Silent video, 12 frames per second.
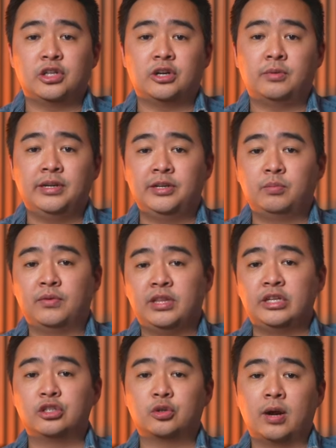generated with
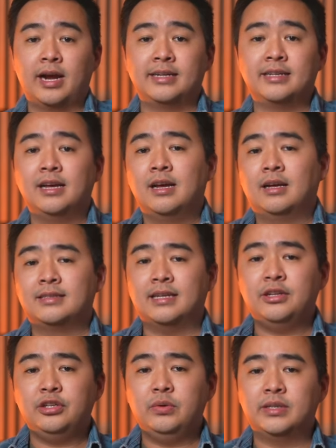each grind,
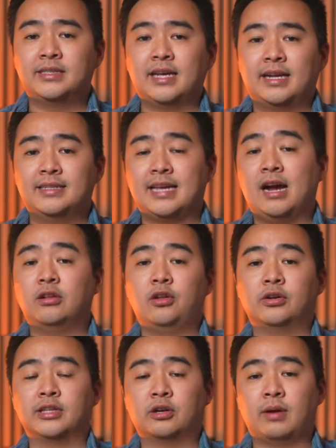telling you in seconds how
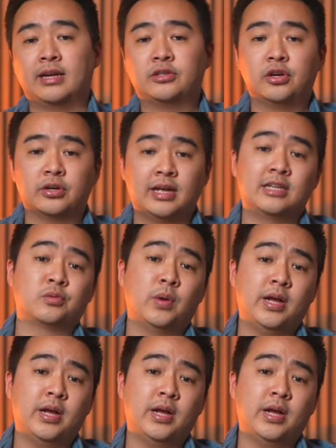long the grind took as